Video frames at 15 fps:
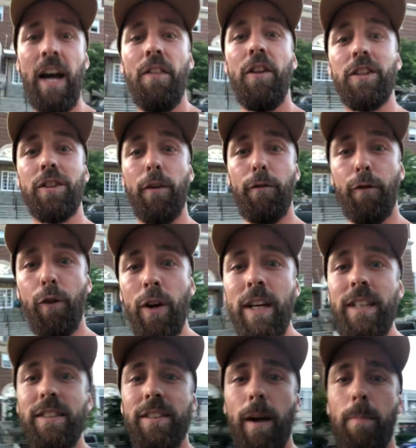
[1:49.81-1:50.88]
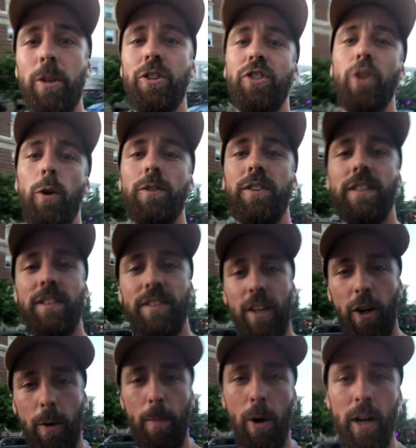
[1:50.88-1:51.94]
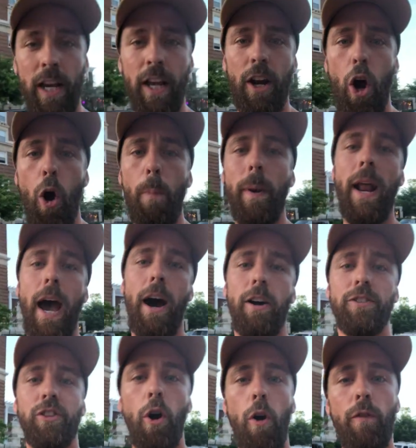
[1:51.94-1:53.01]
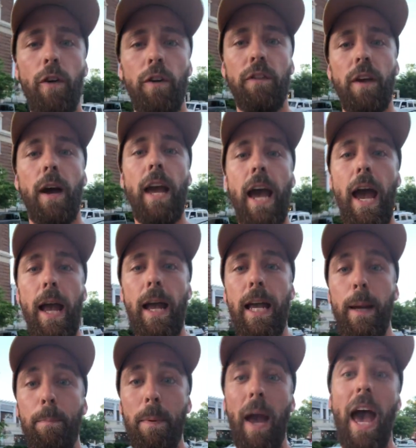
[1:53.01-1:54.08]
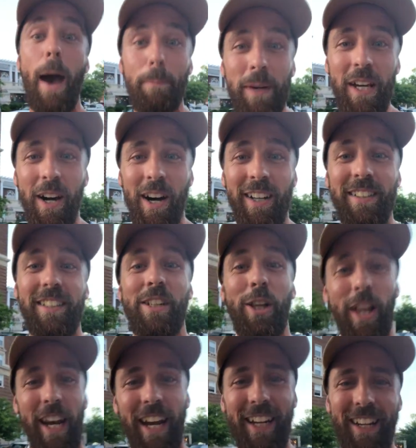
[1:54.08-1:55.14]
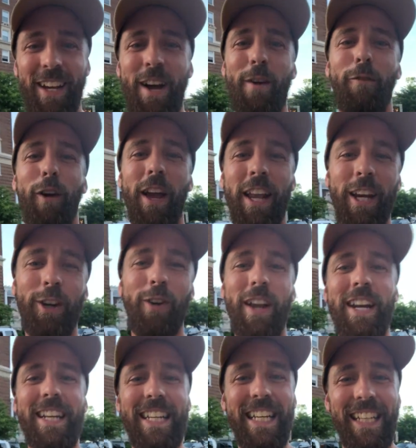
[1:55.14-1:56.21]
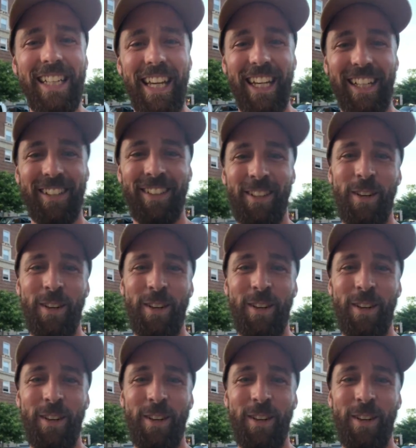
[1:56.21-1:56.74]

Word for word: there's a free summer solstice ceremony and open house over at the Epion Clinic for integrated healing.